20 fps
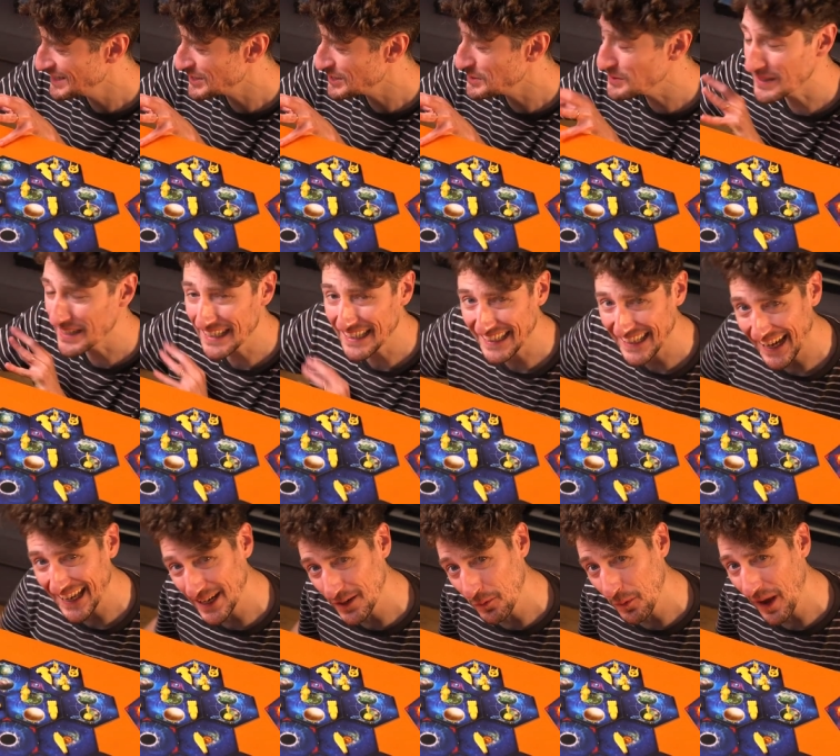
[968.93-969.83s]
You can
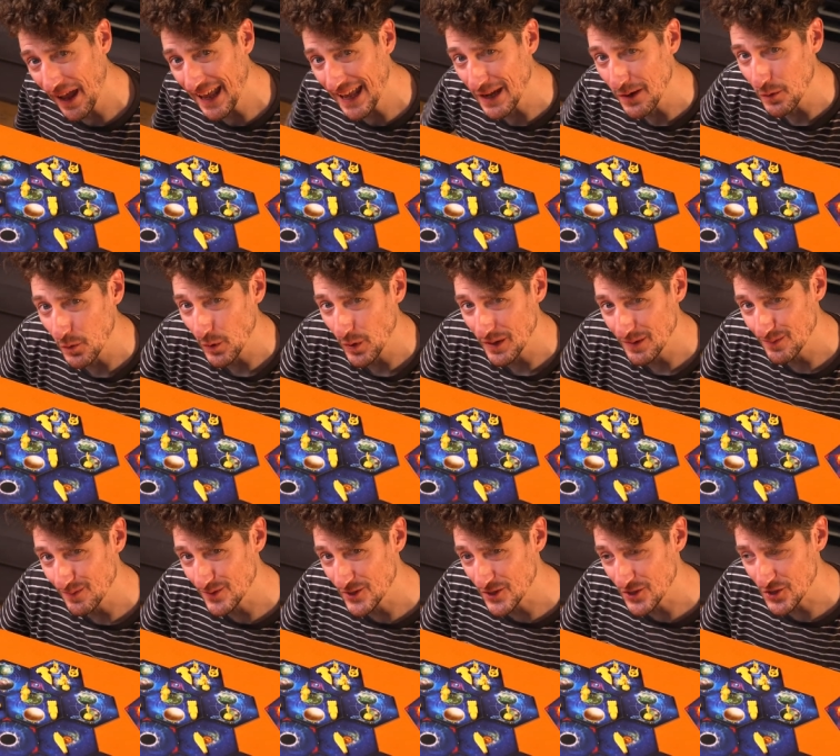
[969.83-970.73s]
get away
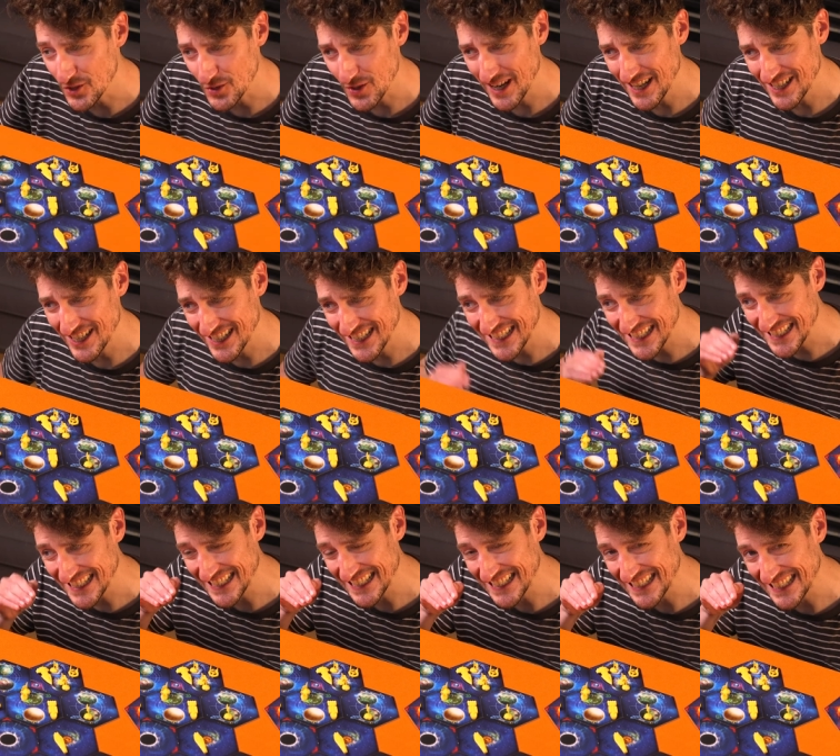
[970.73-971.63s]
with
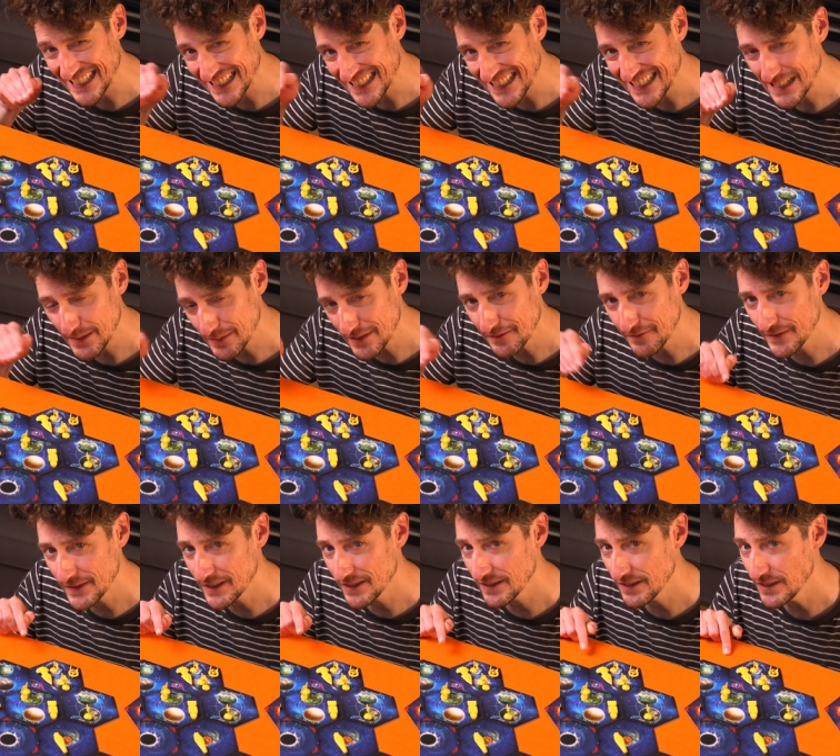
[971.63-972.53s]
stretching things a little bit
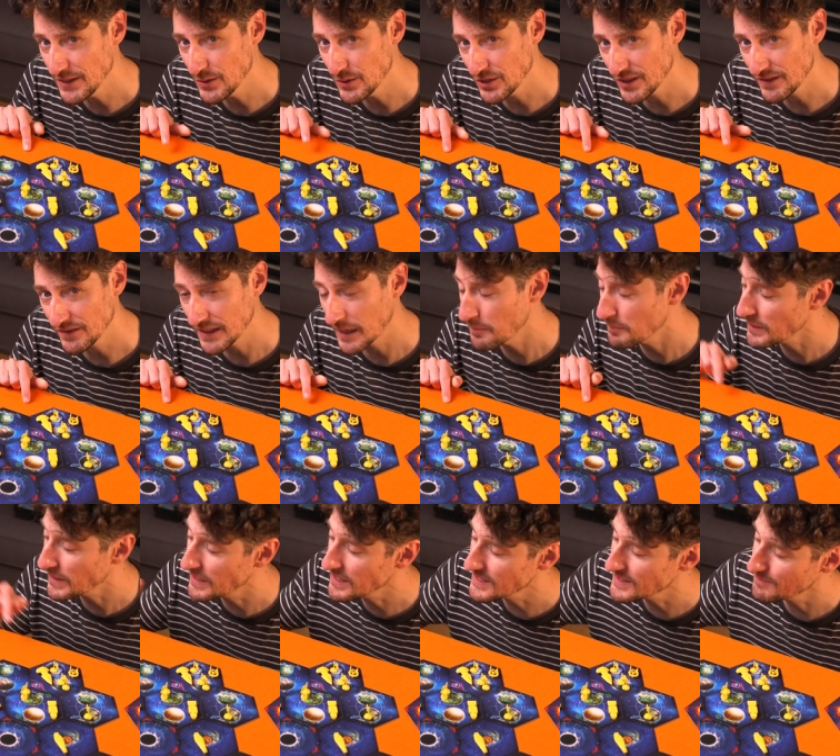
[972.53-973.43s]
further than you should have done
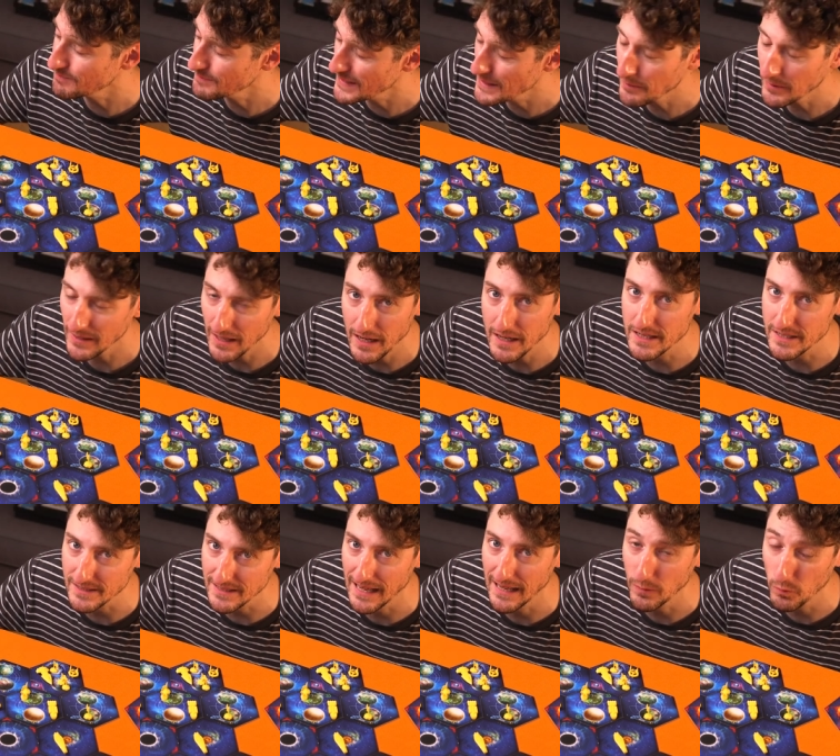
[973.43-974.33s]
because people
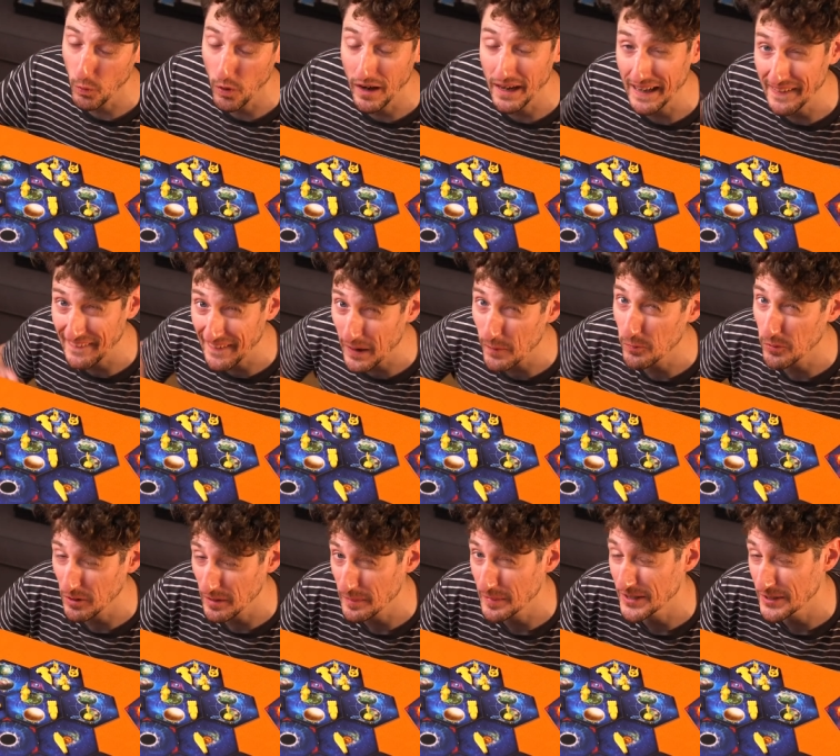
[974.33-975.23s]
understand why and they'll
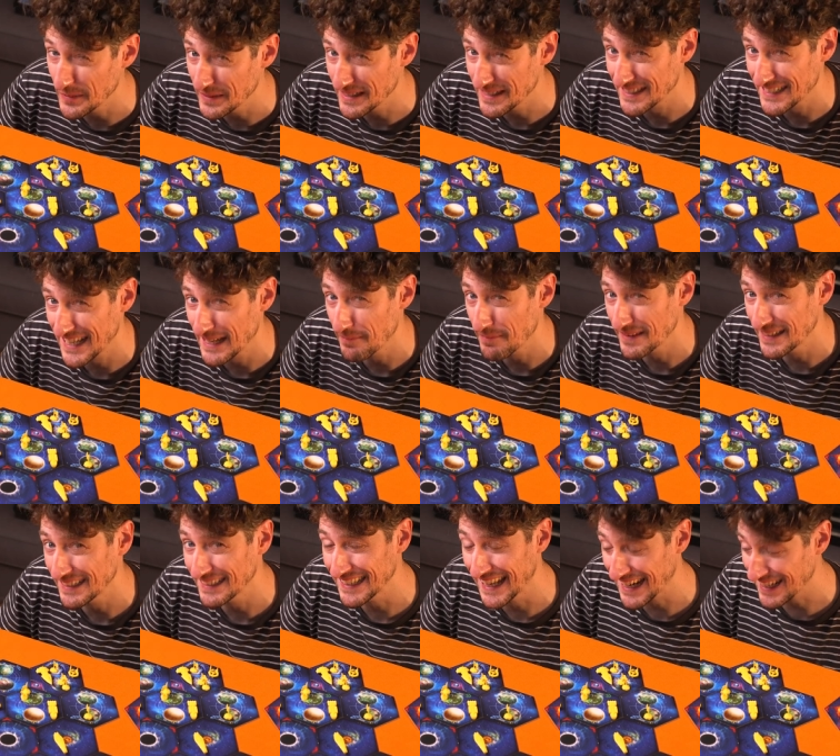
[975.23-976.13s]
probably be doing the same
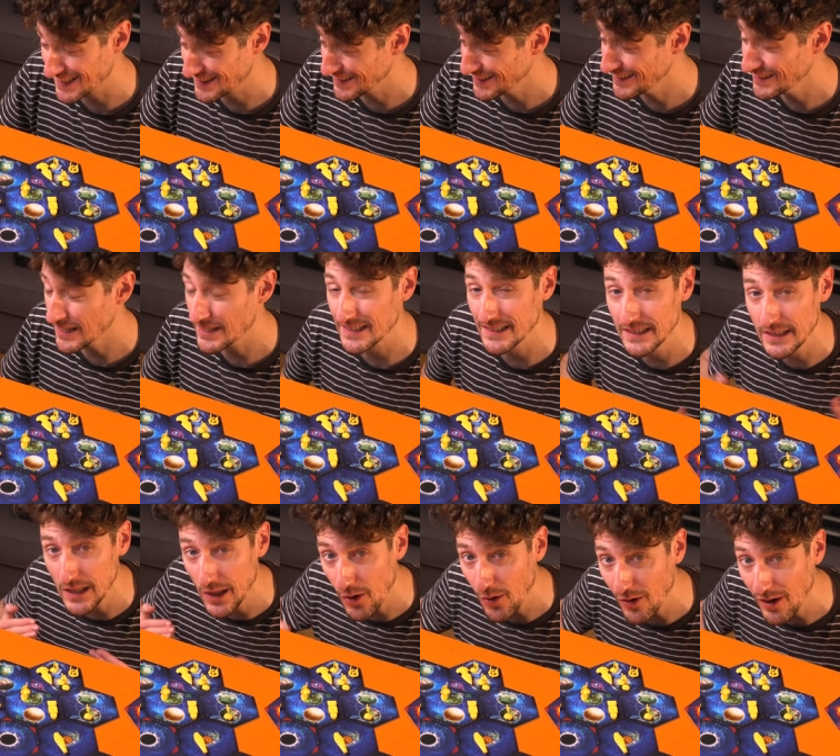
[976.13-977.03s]
thing next turn as
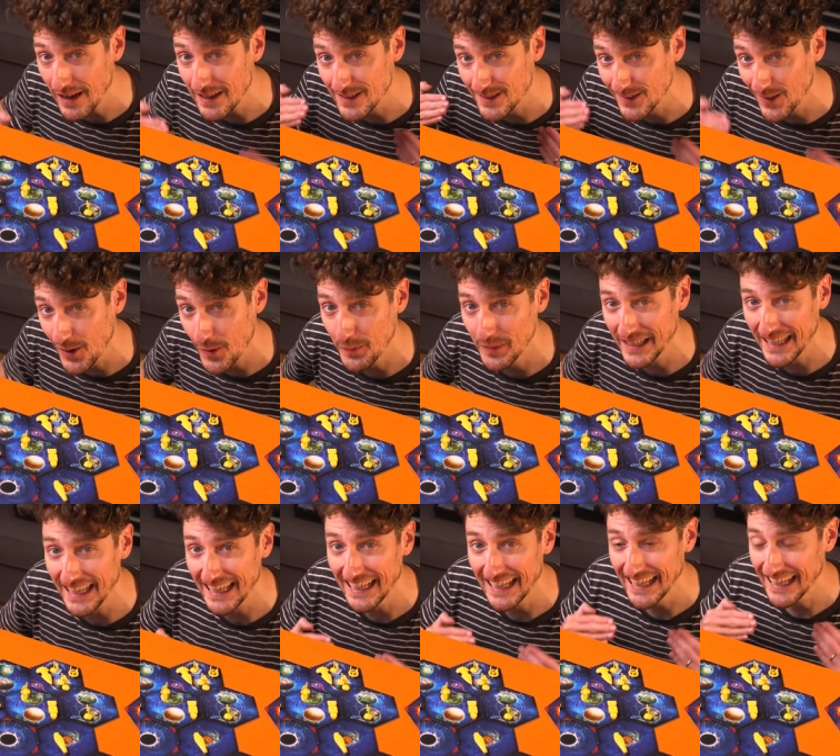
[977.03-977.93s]
long as
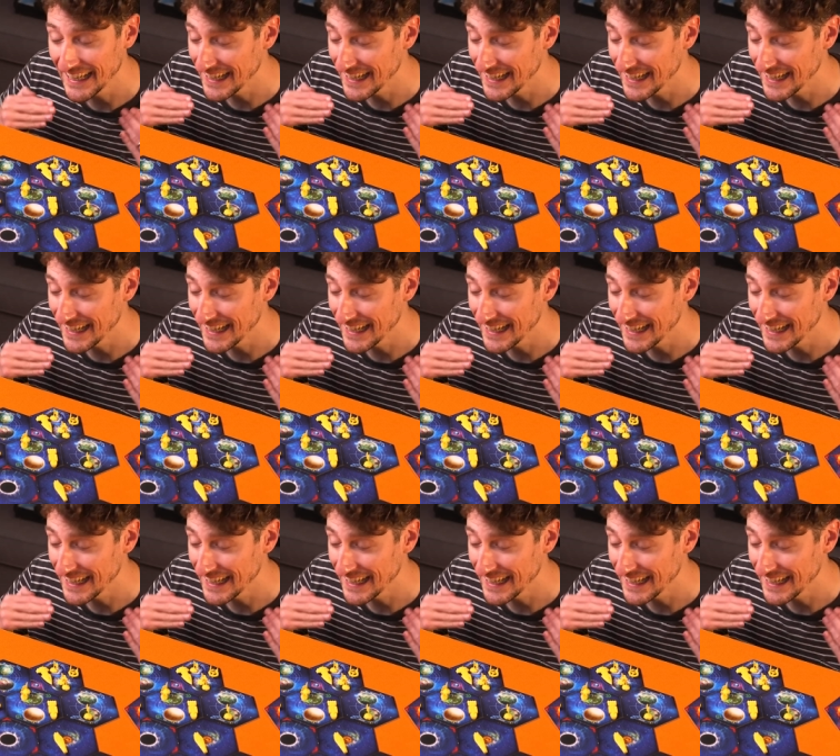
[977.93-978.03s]
nobody